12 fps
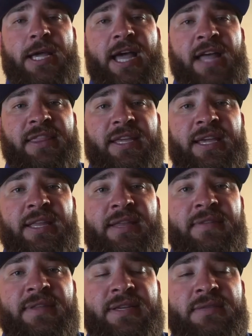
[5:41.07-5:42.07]
At the end
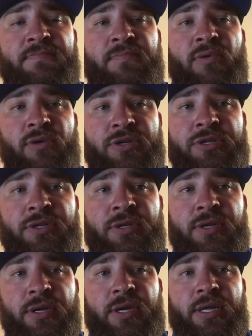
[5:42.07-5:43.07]
of this portion,
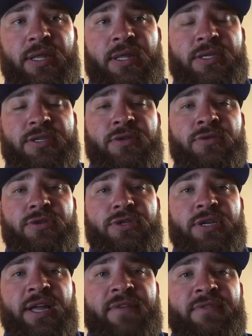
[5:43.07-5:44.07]
the students
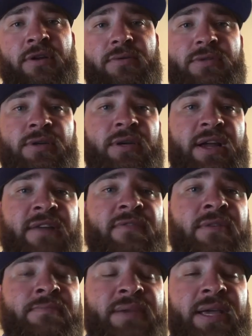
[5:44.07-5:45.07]
should have notes on
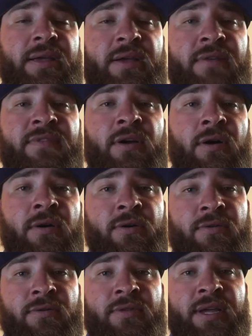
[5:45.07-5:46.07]
every bit of the
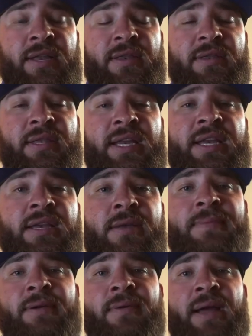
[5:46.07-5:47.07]
article that needed to
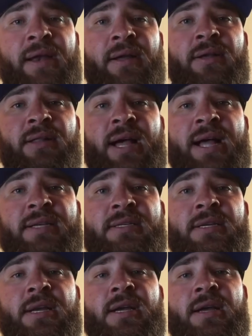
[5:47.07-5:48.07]
be read in class,
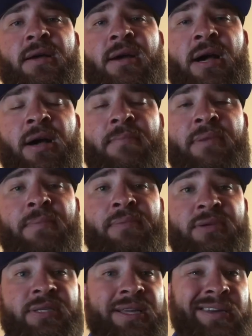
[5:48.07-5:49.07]
but
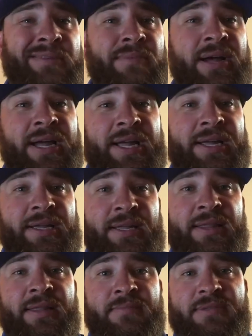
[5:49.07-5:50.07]
presented by
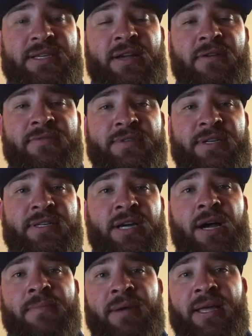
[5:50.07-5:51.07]
themselves and
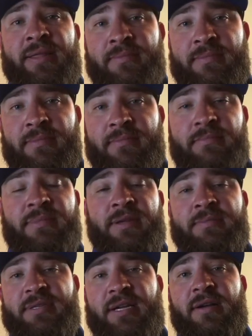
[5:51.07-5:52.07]
taught by
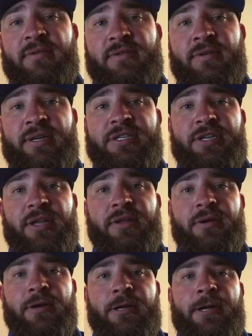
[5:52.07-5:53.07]
themselves or each other.